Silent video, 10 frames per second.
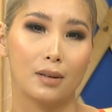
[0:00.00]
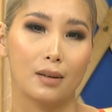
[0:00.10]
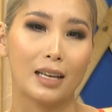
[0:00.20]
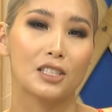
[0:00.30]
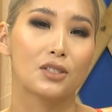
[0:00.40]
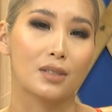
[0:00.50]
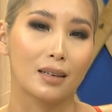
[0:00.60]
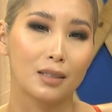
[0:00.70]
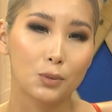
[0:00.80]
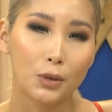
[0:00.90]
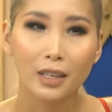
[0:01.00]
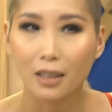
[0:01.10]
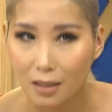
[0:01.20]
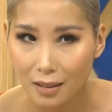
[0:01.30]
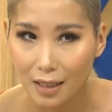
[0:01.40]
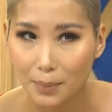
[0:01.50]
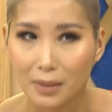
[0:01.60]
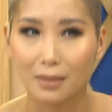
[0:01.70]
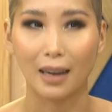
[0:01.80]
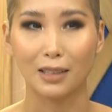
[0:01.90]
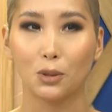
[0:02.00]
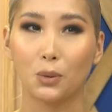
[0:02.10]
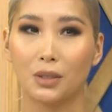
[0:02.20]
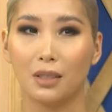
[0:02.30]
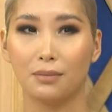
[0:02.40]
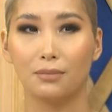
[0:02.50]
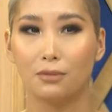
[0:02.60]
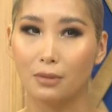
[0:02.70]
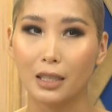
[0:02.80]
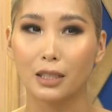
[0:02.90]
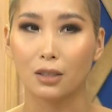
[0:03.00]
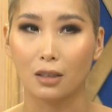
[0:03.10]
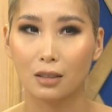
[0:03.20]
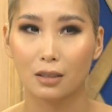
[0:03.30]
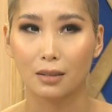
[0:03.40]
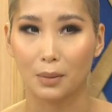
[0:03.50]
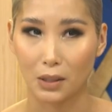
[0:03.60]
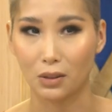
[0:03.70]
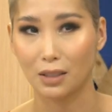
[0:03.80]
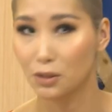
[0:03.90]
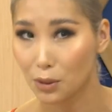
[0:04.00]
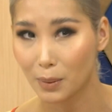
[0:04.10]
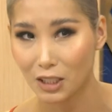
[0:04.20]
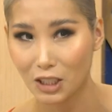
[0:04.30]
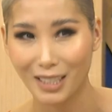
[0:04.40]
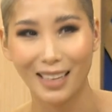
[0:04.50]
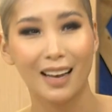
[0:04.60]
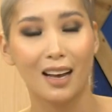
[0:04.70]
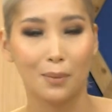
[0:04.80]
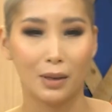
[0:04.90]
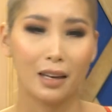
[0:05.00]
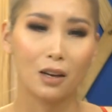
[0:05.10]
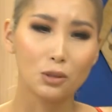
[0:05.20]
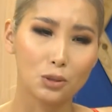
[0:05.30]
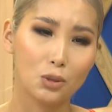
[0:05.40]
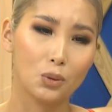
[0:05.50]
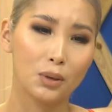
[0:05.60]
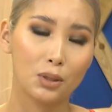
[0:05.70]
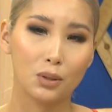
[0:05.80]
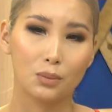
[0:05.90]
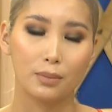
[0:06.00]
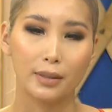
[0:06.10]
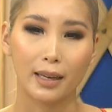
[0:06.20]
I started working on that, but I don't want to really talk about that too much. But I also want to, like,